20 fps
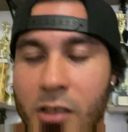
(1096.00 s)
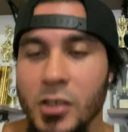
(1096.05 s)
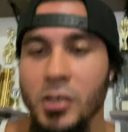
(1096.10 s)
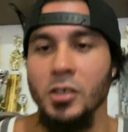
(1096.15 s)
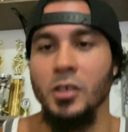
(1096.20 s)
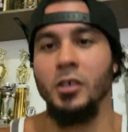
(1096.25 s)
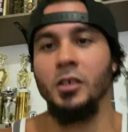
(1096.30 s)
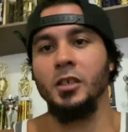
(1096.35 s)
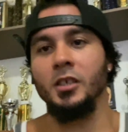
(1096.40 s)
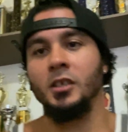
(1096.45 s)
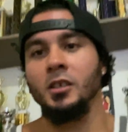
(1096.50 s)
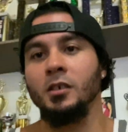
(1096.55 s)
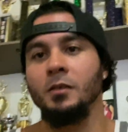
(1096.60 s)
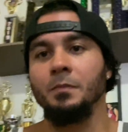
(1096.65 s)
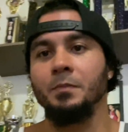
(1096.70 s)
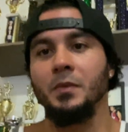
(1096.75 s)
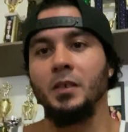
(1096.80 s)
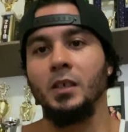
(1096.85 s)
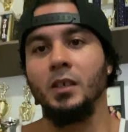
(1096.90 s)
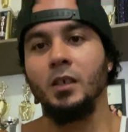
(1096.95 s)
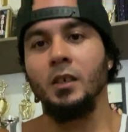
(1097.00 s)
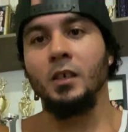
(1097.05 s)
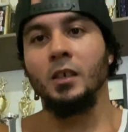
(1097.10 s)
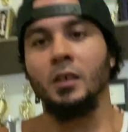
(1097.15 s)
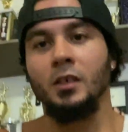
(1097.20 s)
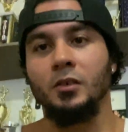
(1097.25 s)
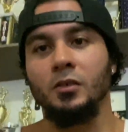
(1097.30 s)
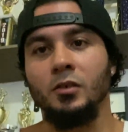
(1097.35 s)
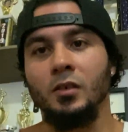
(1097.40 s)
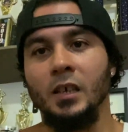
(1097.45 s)
journey.
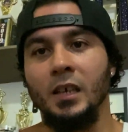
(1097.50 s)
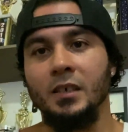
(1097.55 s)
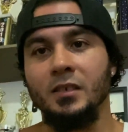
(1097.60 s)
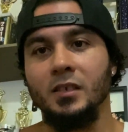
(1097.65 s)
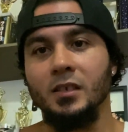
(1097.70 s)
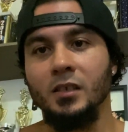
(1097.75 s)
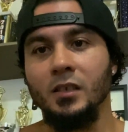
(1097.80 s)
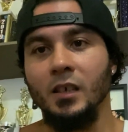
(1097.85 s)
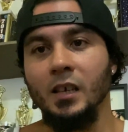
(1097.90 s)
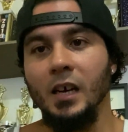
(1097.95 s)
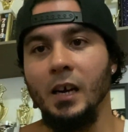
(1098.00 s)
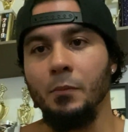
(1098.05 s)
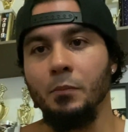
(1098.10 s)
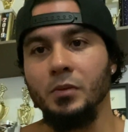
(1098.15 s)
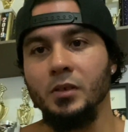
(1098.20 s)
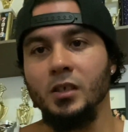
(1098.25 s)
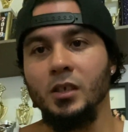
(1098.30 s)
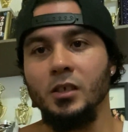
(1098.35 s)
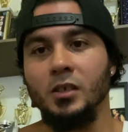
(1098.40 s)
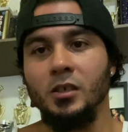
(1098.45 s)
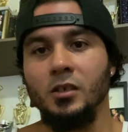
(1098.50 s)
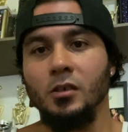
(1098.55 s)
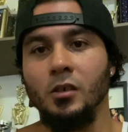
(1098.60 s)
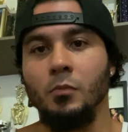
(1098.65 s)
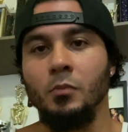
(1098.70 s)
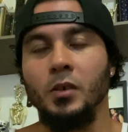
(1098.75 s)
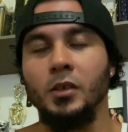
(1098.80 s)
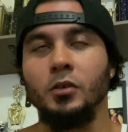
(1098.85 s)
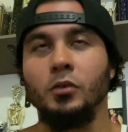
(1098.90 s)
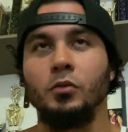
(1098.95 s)
You guys seen the competitions on
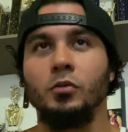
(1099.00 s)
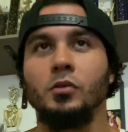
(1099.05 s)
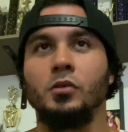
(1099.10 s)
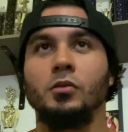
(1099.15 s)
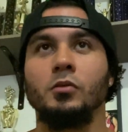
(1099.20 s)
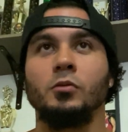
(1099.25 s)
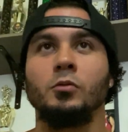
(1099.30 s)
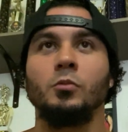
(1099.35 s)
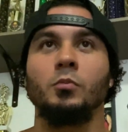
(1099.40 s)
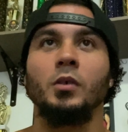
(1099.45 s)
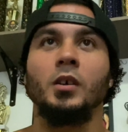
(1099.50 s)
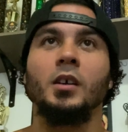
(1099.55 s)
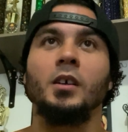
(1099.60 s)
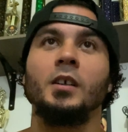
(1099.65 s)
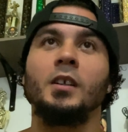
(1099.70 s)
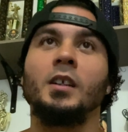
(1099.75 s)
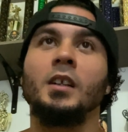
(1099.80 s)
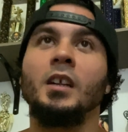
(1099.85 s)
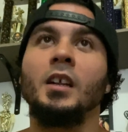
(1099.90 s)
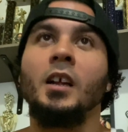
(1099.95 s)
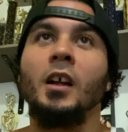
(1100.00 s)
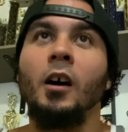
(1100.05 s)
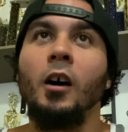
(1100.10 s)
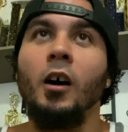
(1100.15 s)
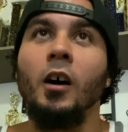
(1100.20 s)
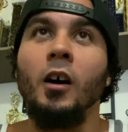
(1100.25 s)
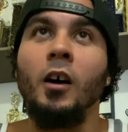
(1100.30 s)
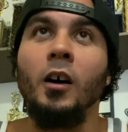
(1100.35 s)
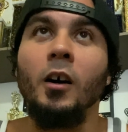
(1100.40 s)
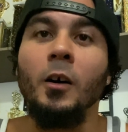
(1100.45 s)
my YouTube.
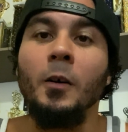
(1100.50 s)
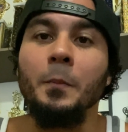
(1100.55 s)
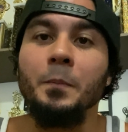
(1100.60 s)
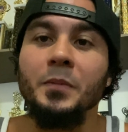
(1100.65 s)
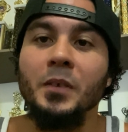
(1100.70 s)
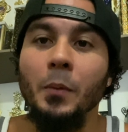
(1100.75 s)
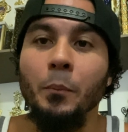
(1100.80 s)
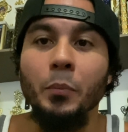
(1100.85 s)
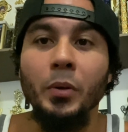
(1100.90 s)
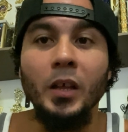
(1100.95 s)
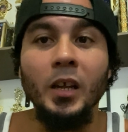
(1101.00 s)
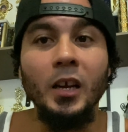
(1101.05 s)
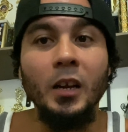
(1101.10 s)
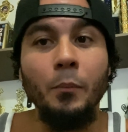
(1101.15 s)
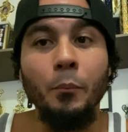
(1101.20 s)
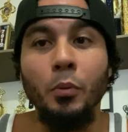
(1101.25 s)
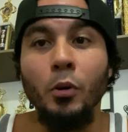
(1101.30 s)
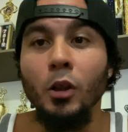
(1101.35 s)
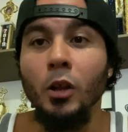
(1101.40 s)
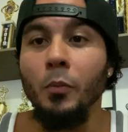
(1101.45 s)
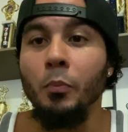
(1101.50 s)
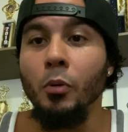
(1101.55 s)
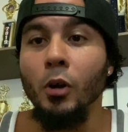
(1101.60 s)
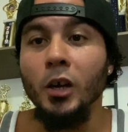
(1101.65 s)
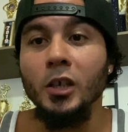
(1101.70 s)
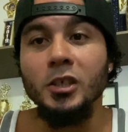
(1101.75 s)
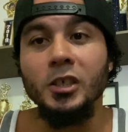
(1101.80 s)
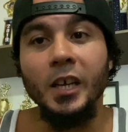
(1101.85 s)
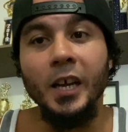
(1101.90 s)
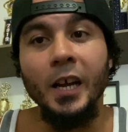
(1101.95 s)
Competed in Pull-Up
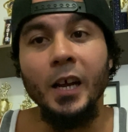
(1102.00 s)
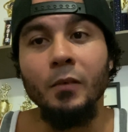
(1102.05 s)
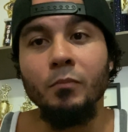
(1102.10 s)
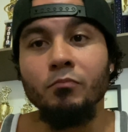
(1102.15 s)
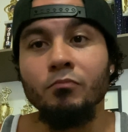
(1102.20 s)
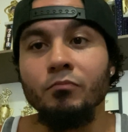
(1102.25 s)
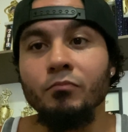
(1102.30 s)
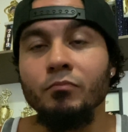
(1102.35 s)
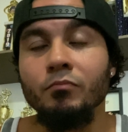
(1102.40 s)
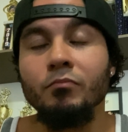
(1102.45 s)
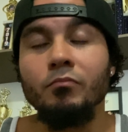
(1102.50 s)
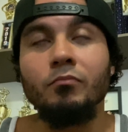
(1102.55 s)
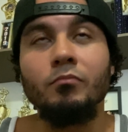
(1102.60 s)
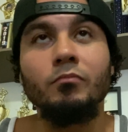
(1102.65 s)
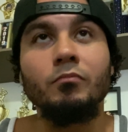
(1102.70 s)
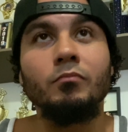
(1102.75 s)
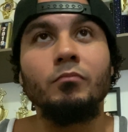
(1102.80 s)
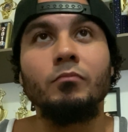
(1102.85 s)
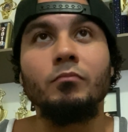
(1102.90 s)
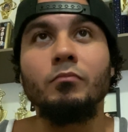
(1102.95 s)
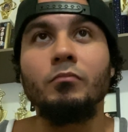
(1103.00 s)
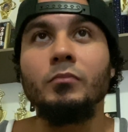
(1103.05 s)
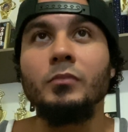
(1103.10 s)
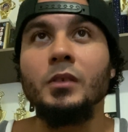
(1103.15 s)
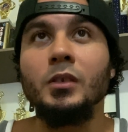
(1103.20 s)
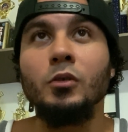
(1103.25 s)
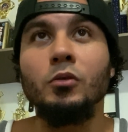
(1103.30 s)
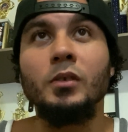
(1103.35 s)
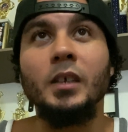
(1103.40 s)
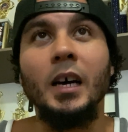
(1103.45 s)
Park Jam
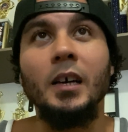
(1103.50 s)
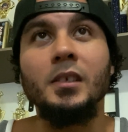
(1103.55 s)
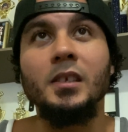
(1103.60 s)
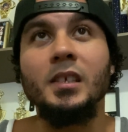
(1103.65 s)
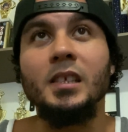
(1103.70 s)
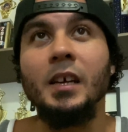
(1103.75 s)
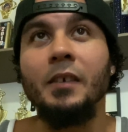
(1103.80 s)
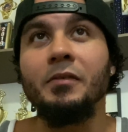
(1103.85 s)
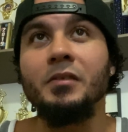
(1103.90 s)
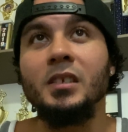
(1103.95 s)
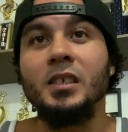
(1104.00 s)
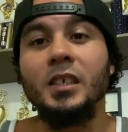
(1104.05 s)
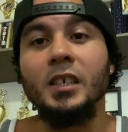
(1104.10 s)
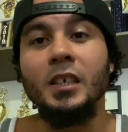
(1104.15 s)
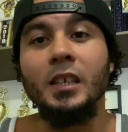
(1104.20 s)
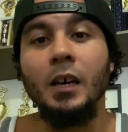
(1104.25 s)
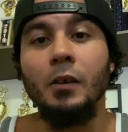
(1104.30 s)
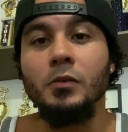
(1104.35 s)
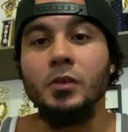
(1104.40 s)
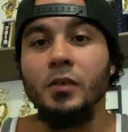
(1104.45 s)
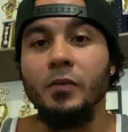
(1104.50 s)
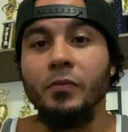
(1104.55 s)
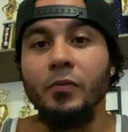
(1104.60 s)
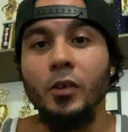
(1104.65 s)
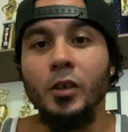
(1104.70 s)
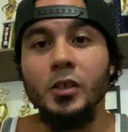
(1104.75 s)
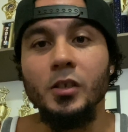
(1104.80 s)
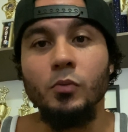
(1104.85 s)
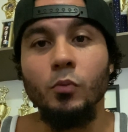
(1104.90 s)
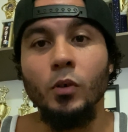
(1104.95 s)
2017. That was the
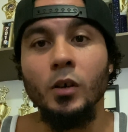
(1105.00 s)
first